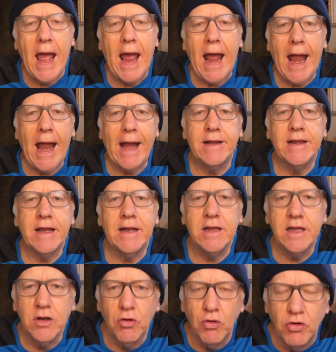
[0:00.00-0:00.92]
And
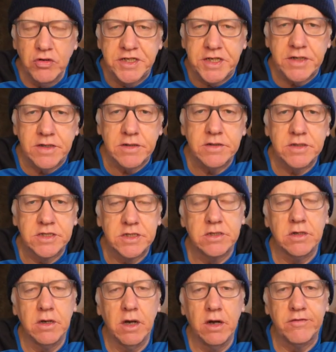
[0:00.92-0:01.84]
then the
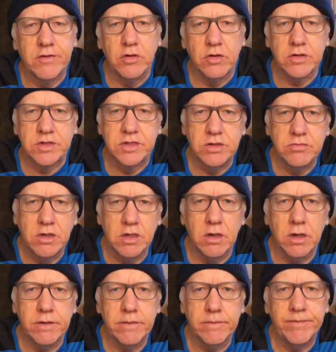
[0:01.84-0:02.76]
audience, of course, who
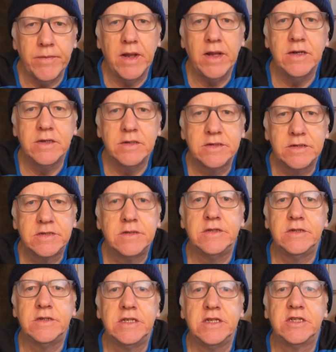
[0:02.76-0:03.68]
got
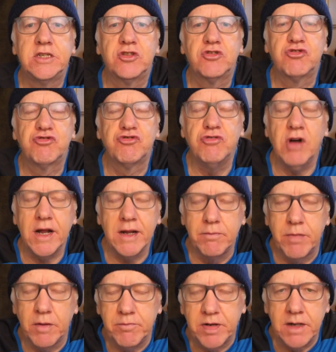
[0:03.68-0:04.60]

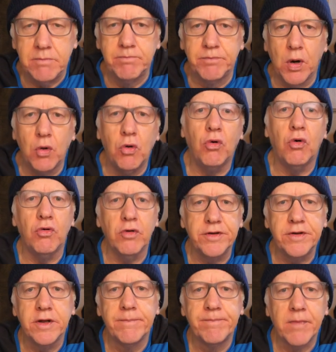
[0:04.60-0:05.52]
indescribably
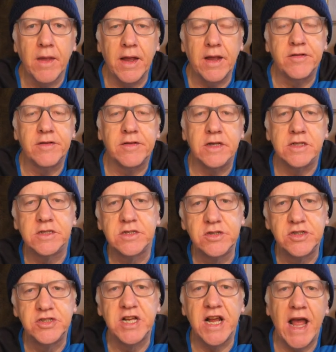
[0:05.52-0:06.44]
bored as this
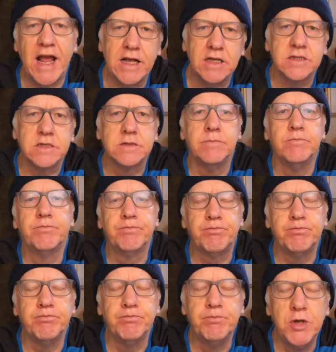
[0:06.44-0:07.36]
jazz
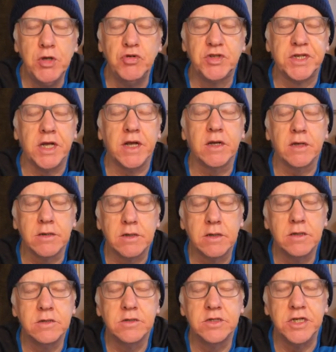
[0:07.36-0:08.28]
music
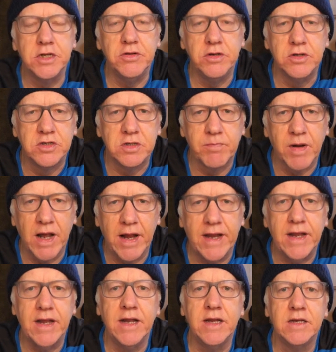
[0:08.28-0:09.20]
continued to
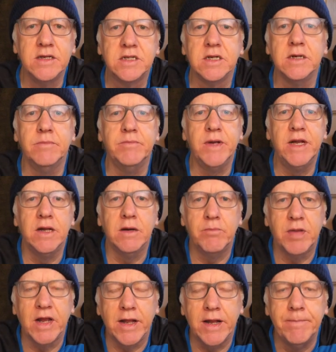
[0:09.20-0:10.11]
play
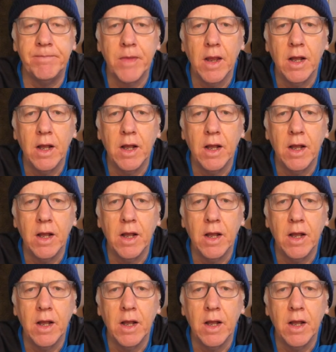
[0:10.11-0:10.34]
interminably,